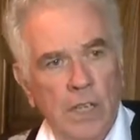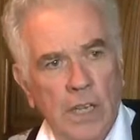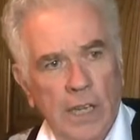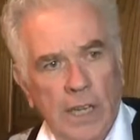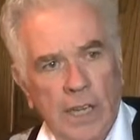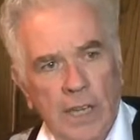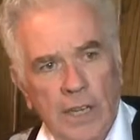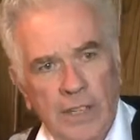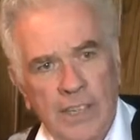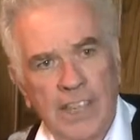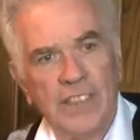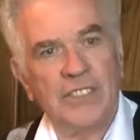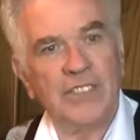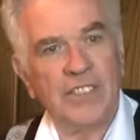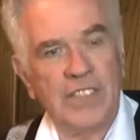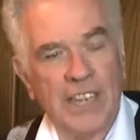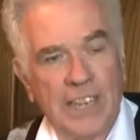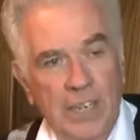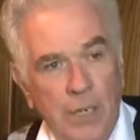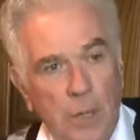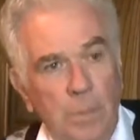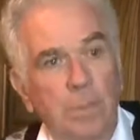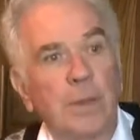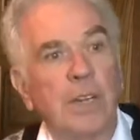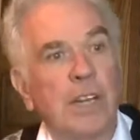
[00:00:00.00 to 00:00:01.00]
They've
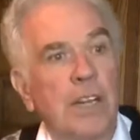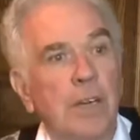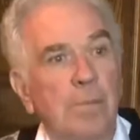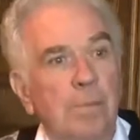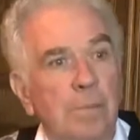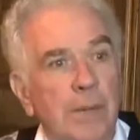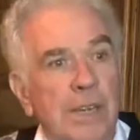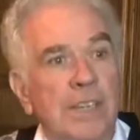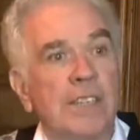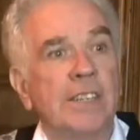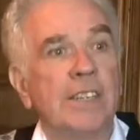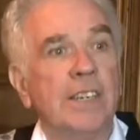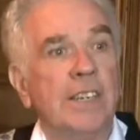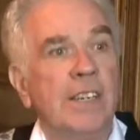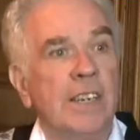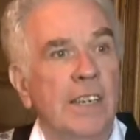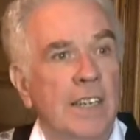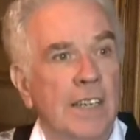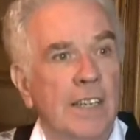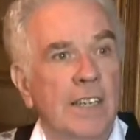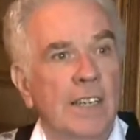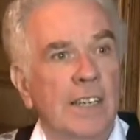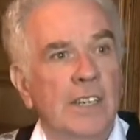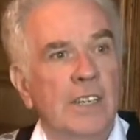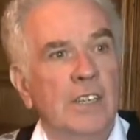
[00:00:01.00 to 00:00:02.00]
set up a committee
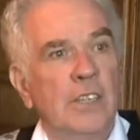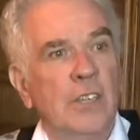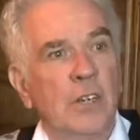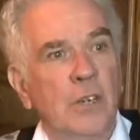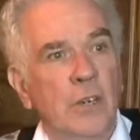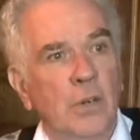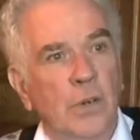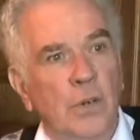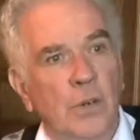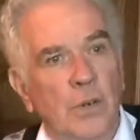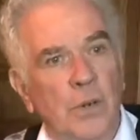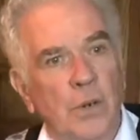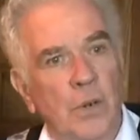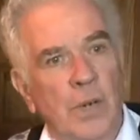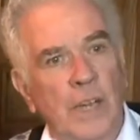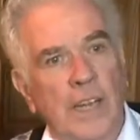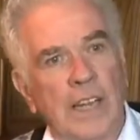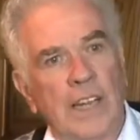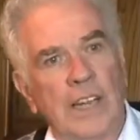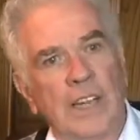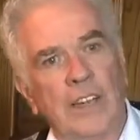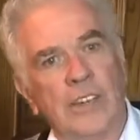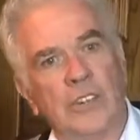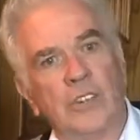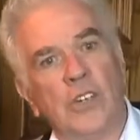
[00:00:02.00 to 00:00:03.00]

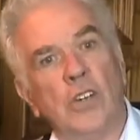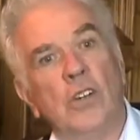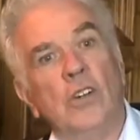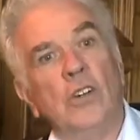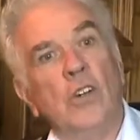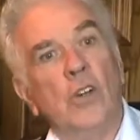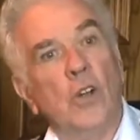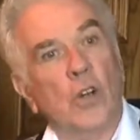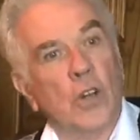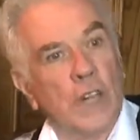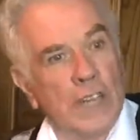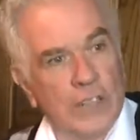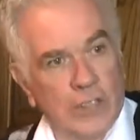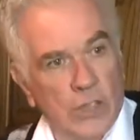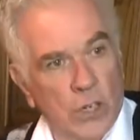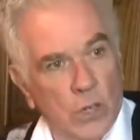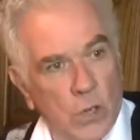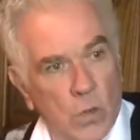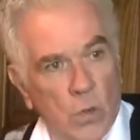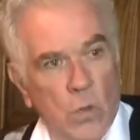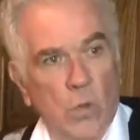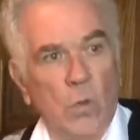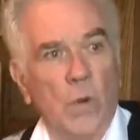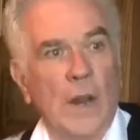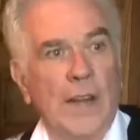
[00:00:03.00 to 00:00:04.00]
to look at the
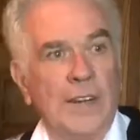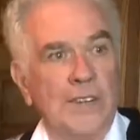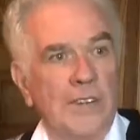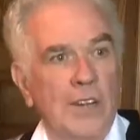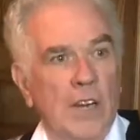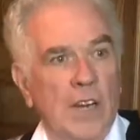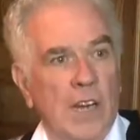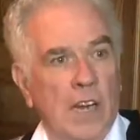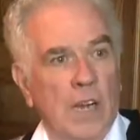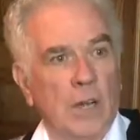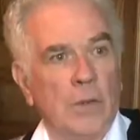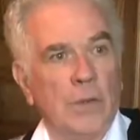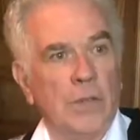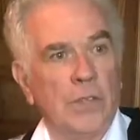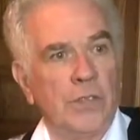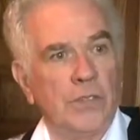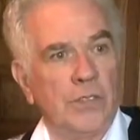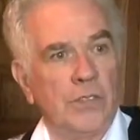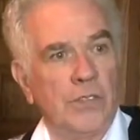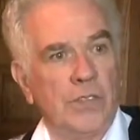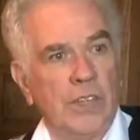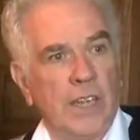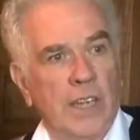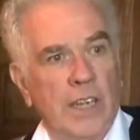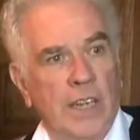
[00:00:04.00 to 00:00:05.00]
whole rent
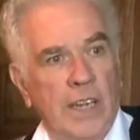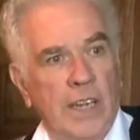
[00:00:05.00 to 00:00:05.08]
allowance